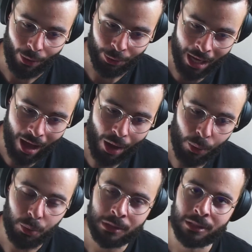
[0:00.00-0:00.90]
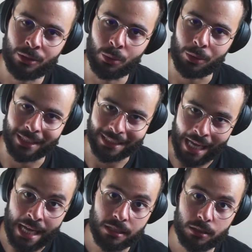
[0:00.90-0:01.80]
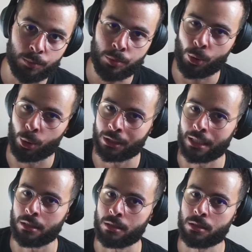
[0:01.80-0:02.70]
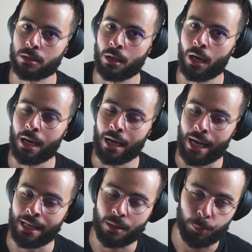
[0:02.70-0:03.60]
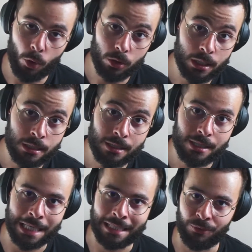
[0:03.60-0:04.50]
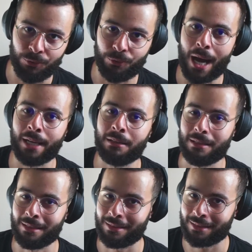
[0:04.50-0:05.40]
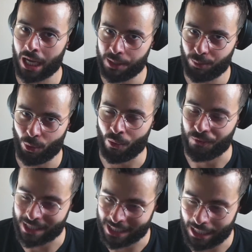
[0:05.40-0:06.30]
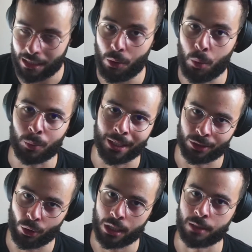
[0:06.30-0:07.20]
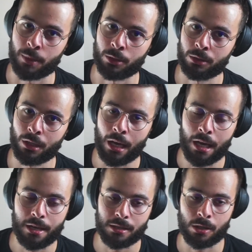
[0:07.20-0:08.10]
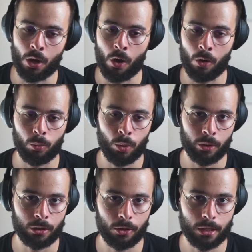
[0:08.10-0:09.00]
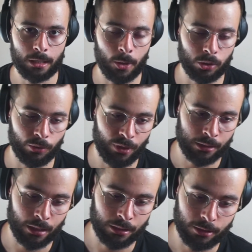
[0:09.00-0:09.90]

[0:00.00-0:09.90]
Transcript: how to create proteins, and the proteins define the type of cell we are talking about. So we were talking about the fact that